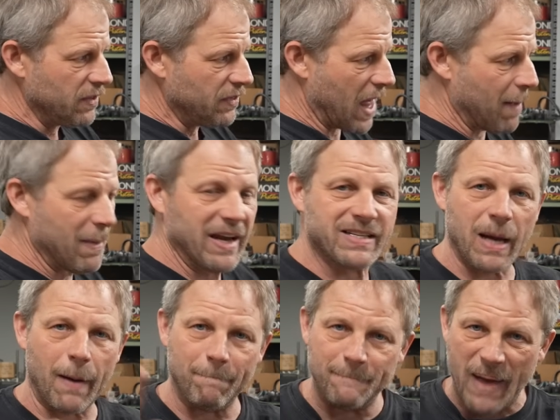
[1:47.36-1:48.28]
That makes
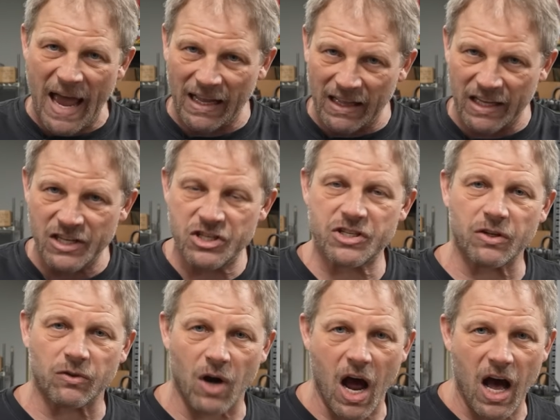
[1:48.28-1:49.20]
a balanced
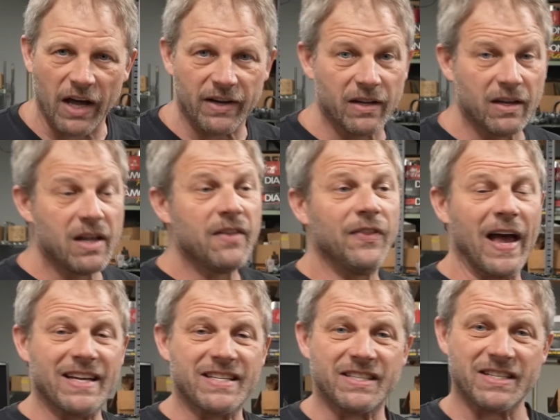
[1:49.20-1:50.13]
rod.
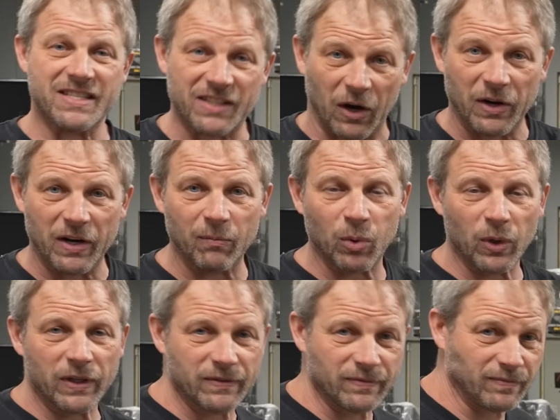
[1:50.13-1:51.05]
That's the starting
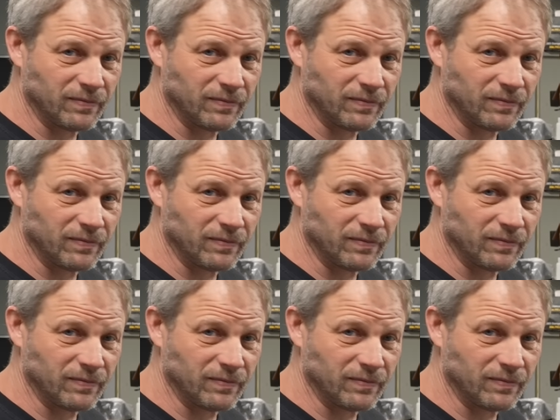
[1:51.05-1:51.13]
point.